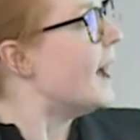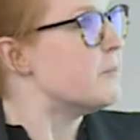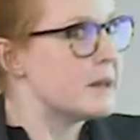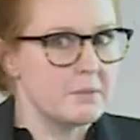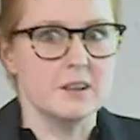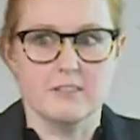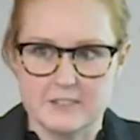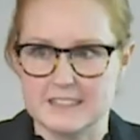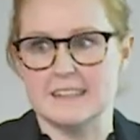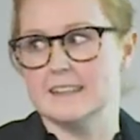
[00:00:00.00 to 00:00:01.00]
people
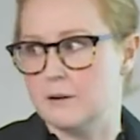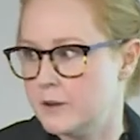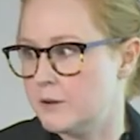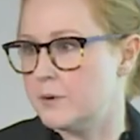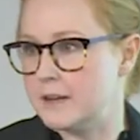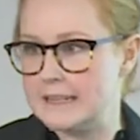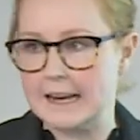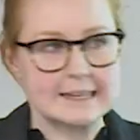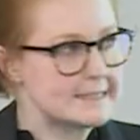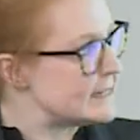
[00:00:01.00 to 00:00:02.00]
often end up with a pretty
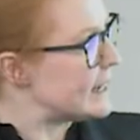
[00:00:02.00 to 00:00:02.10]
nasty